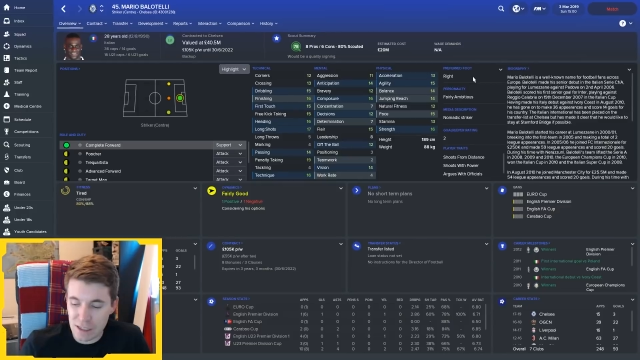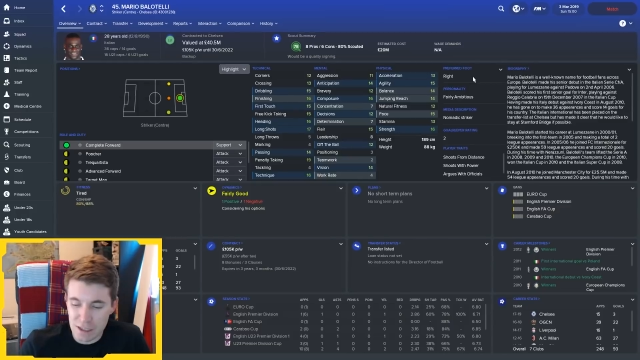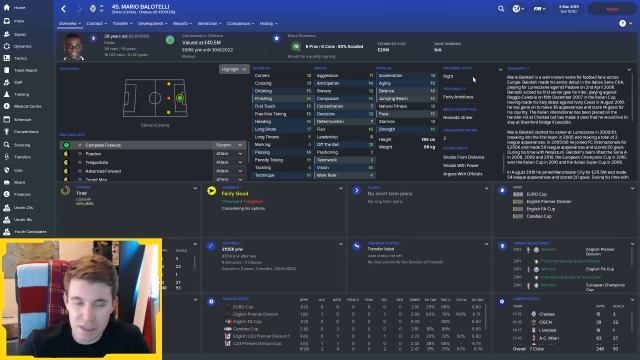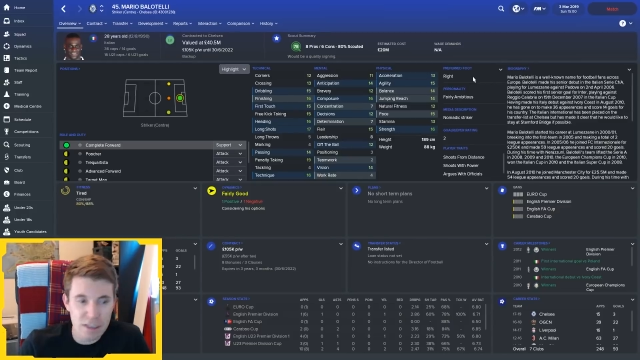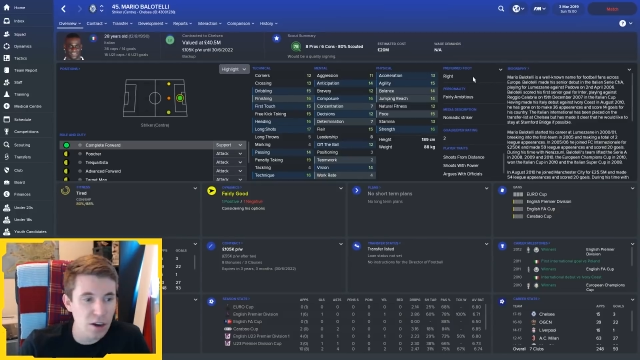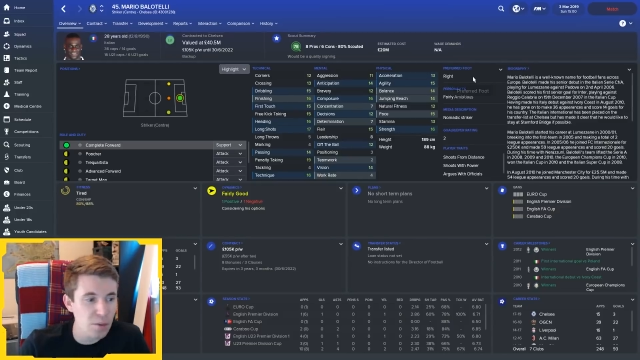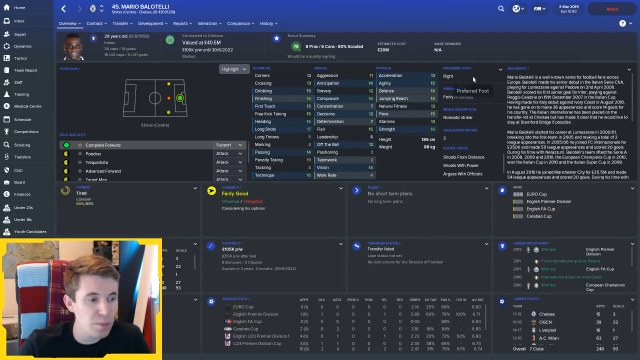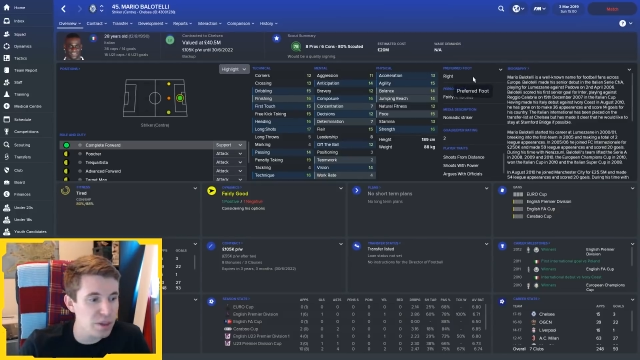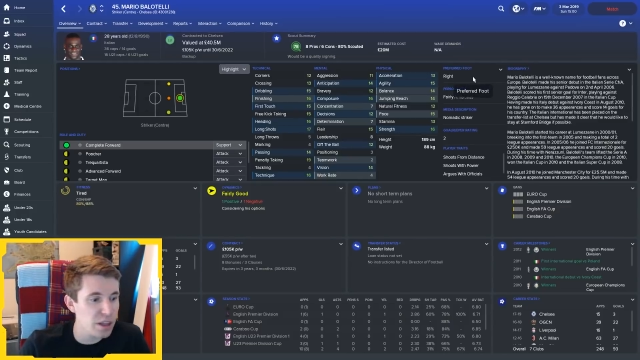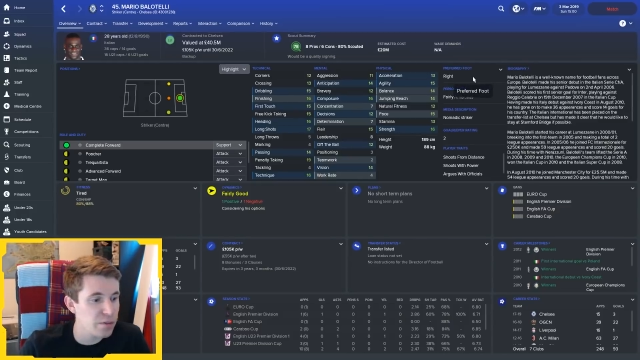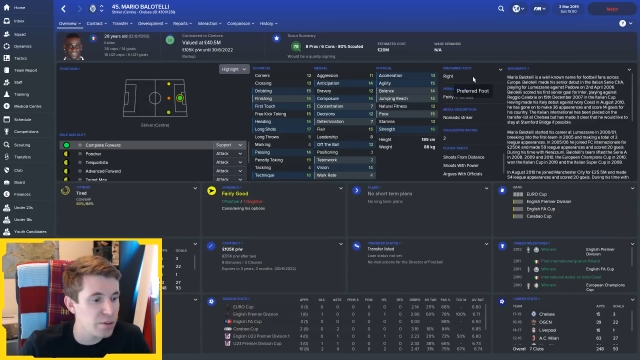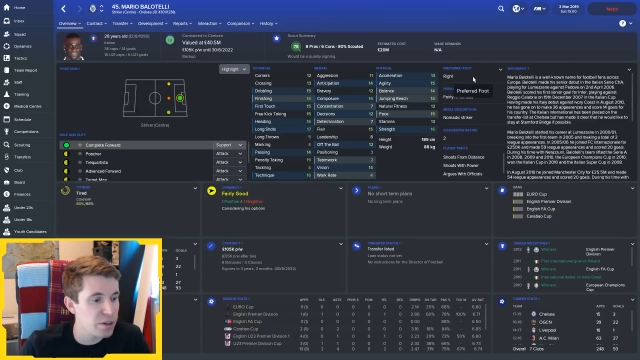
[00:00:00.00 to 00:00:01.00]
He can't be
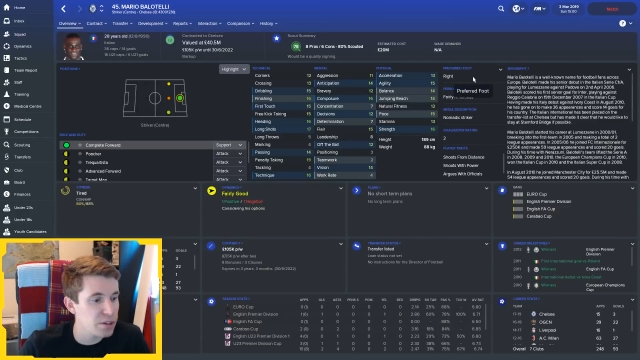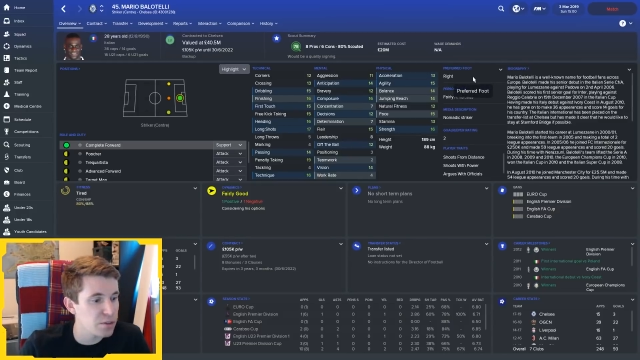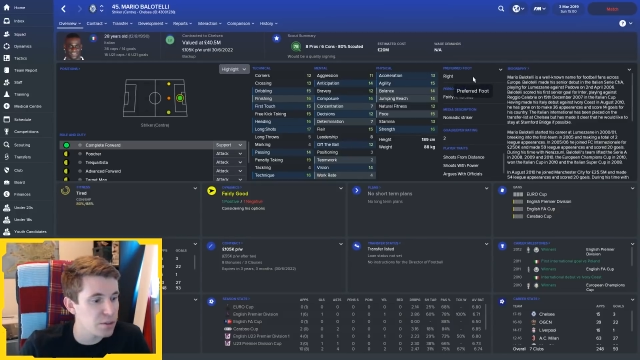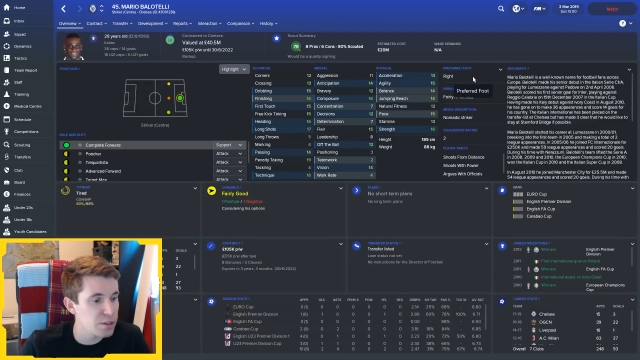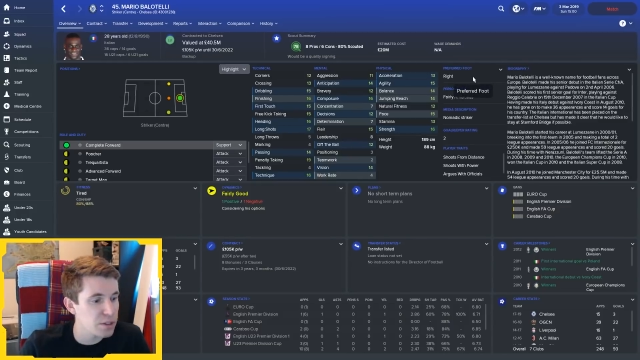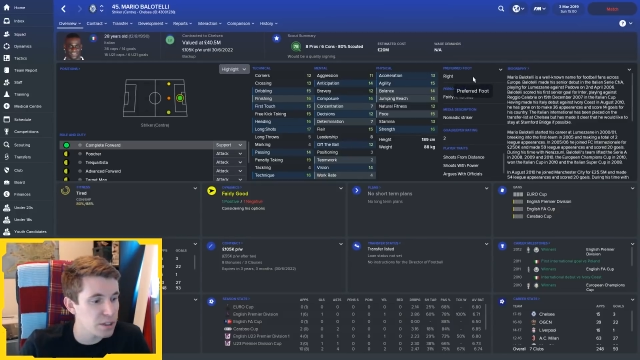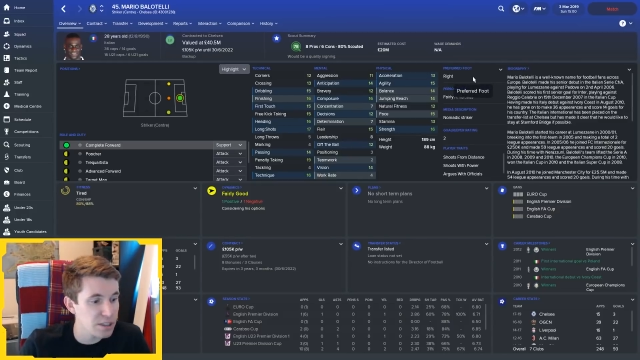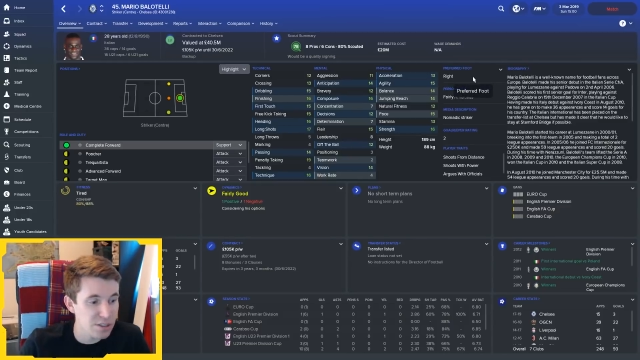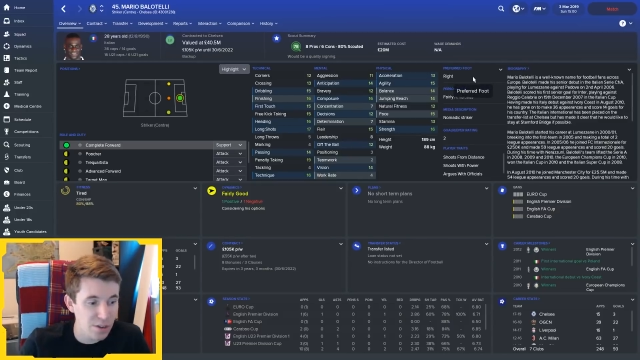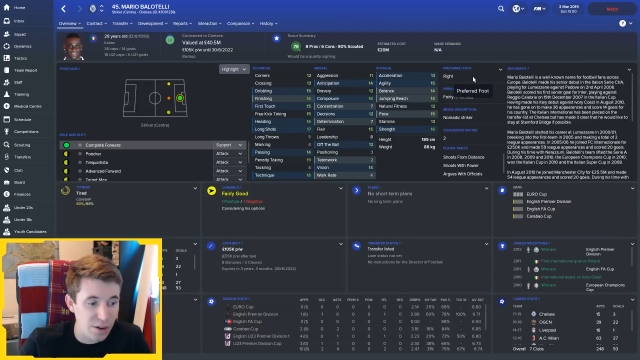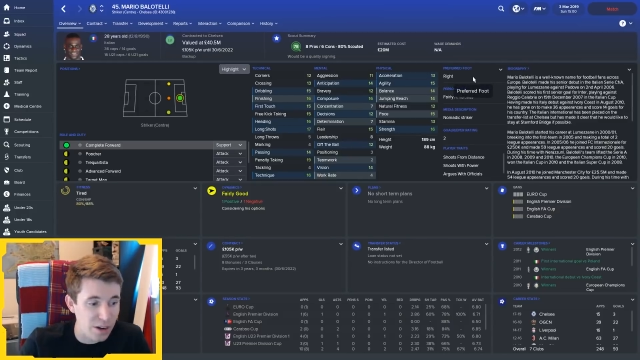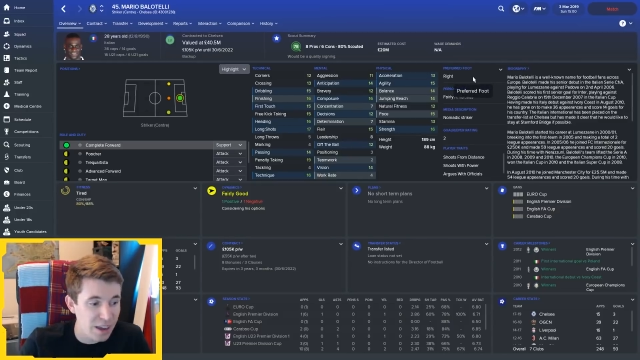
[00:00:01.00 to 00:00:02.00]
their first choice. He's
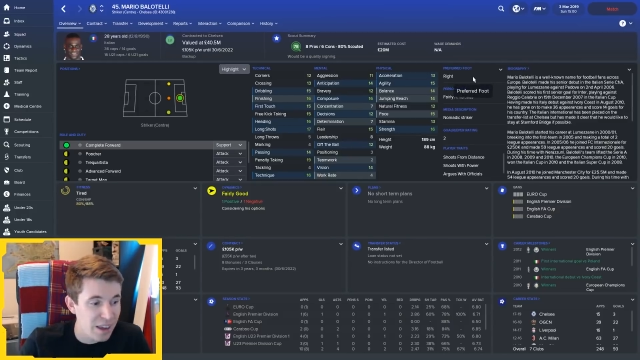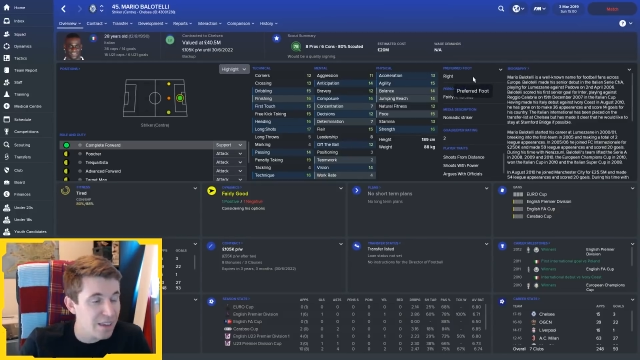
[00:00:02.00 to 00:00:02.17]
not.